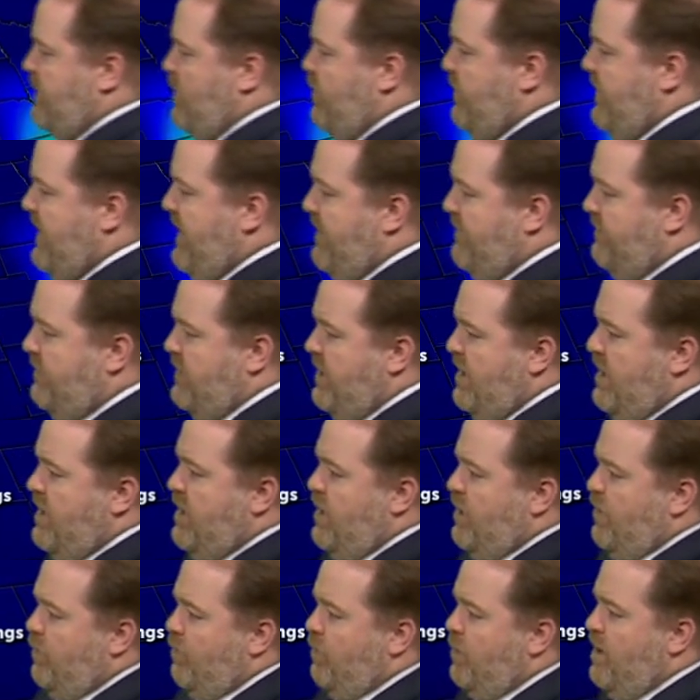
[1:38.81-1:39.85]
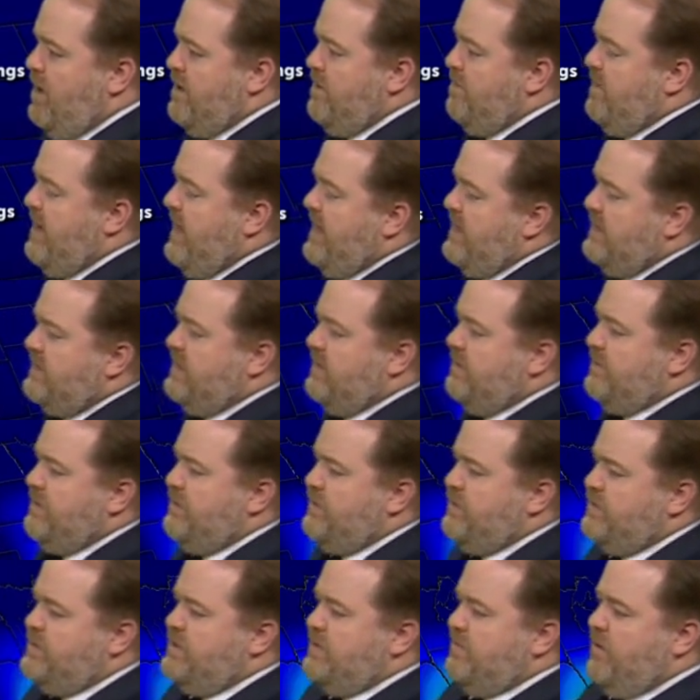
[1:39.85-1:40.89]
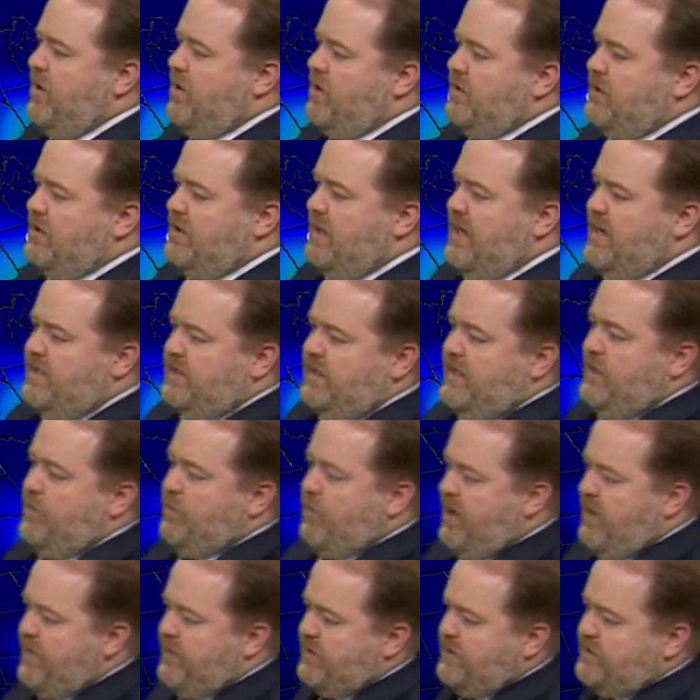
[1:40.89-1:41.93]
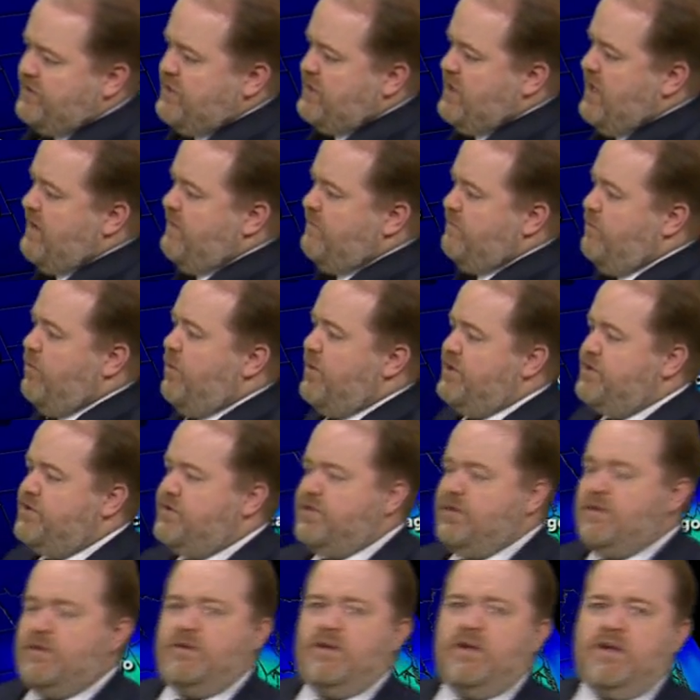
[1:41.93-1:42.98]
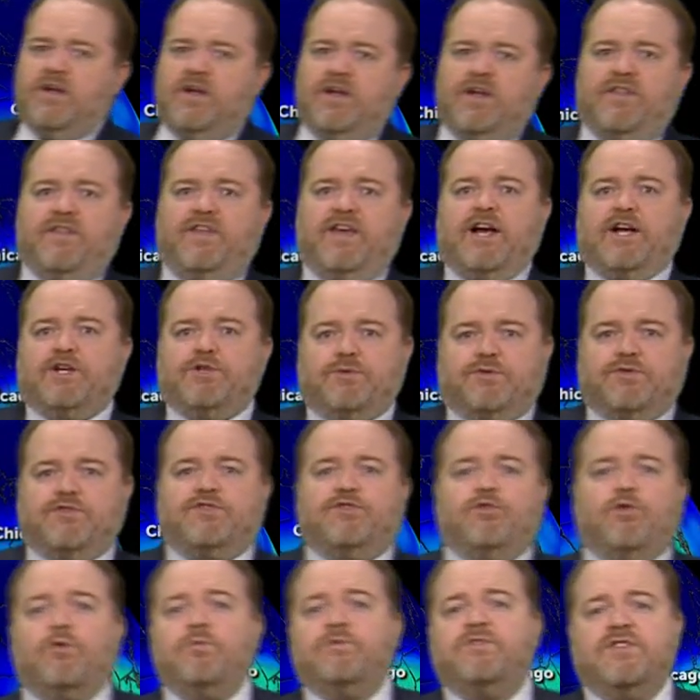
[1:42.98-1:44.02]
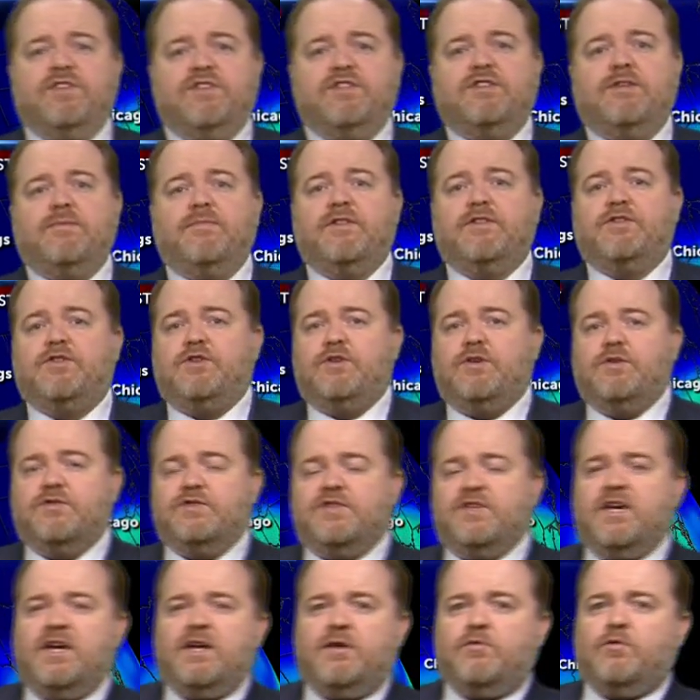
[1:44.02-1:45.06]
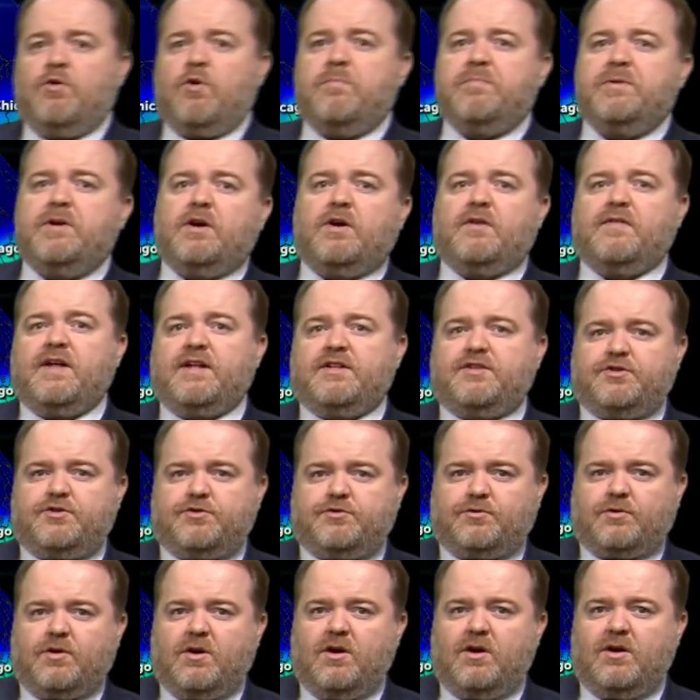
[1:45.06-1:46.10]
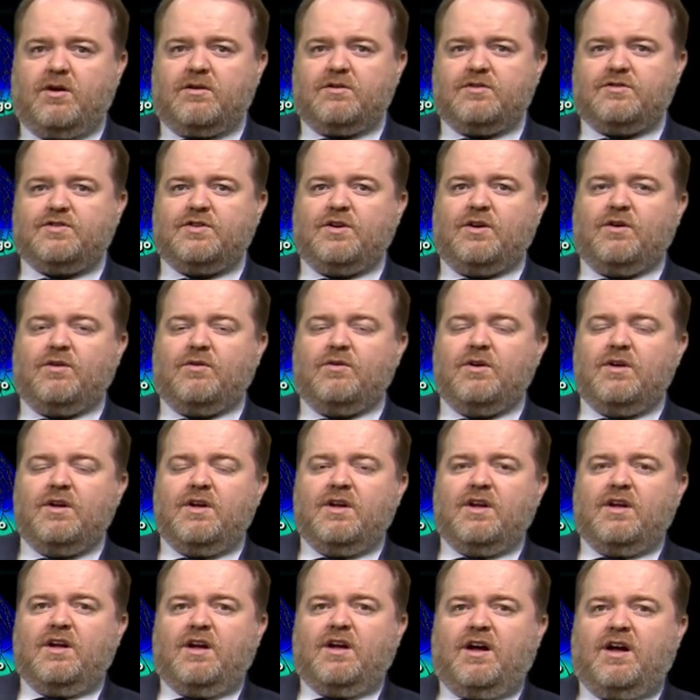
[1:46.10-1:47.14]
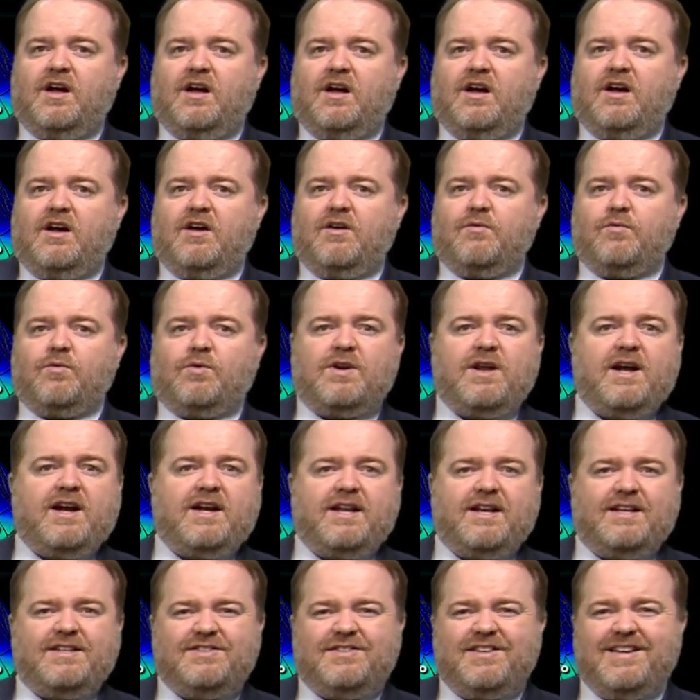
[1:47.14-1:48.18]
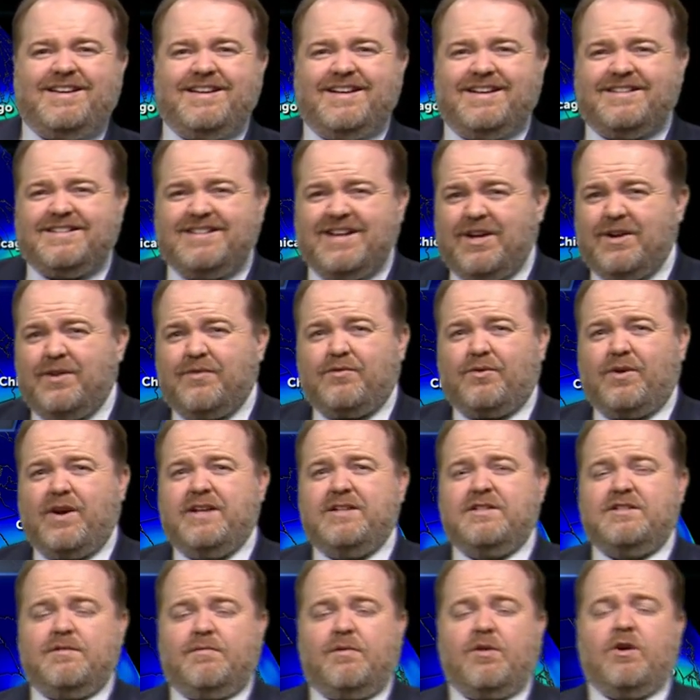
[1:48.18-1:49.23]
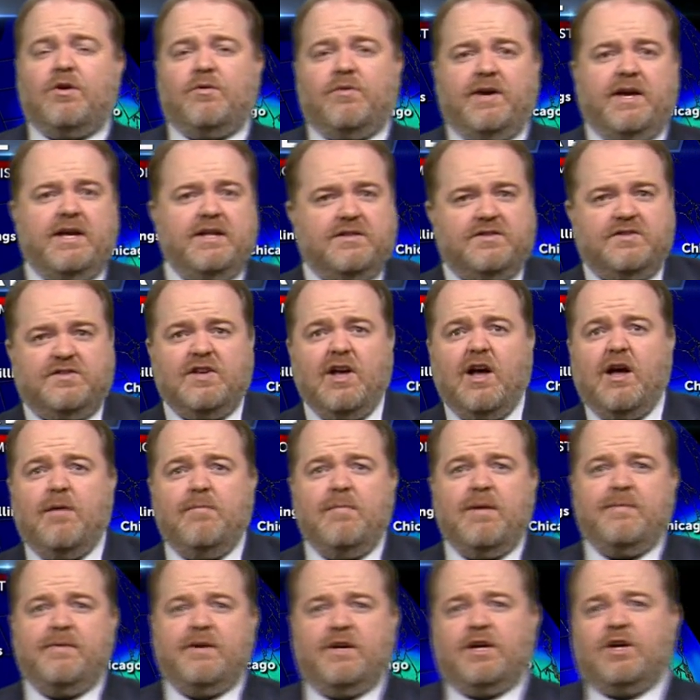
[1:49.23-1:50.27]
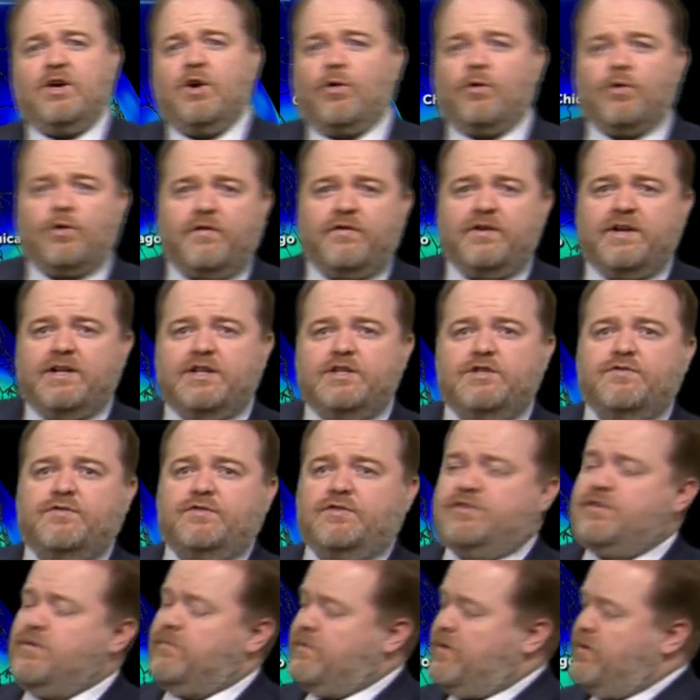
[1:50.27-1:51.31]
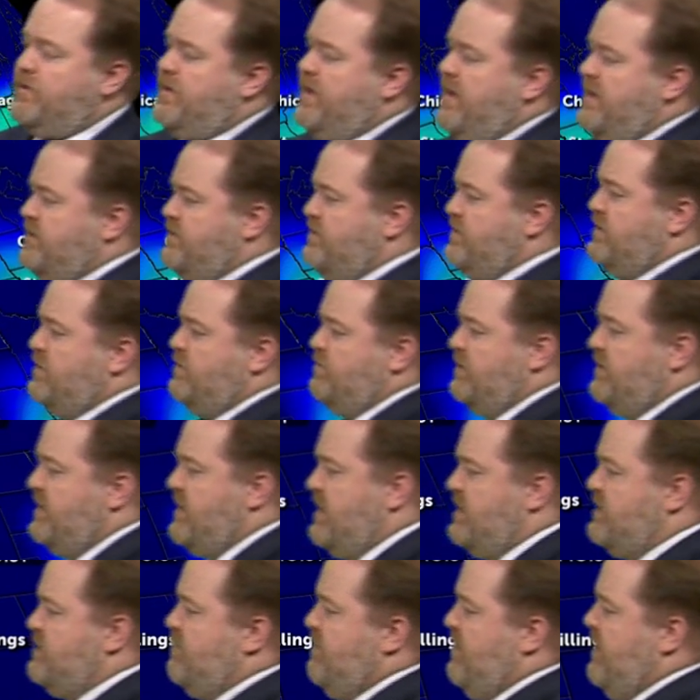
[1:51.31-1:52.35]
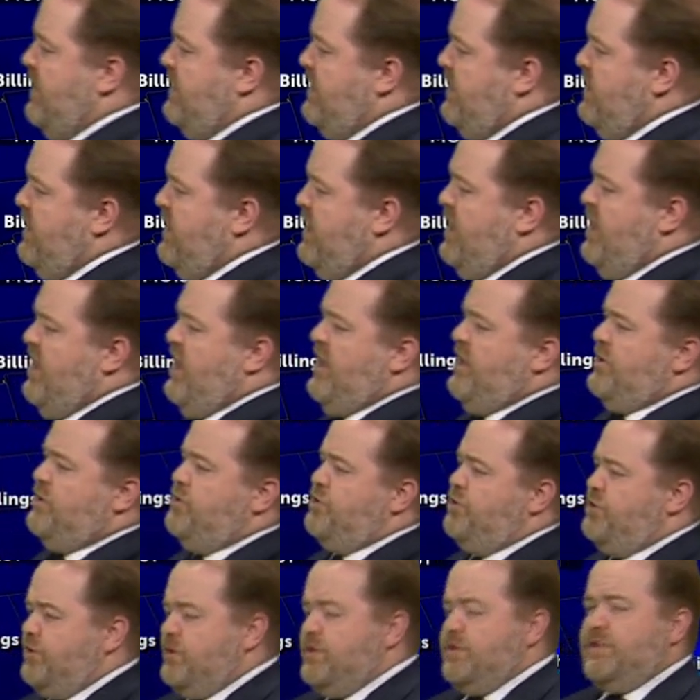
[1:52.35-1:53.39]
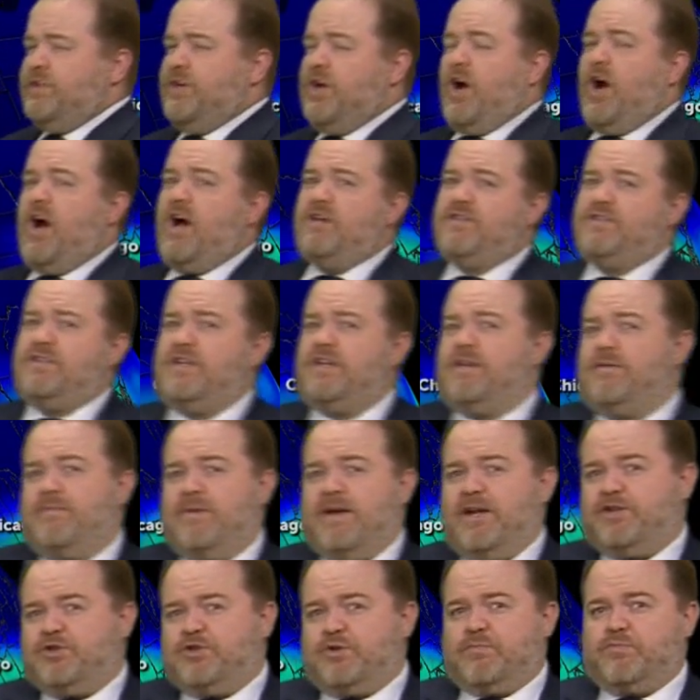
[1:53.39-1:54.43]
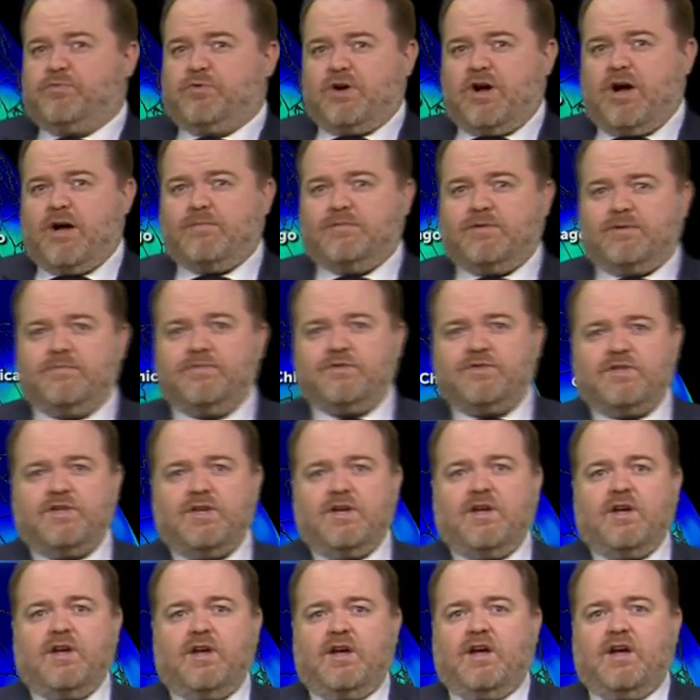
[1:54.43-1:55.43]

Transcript: We have one band coming through tomorrow. Luckily, while there is a lot of moisture, the actual storm system that's using it won't be all that strong. So uh, we're not going to see a ton of rain tomorrow. We'll get some, maybe a quarter of an inch for some locations, but that's about it. It shouldn't cause any major problems.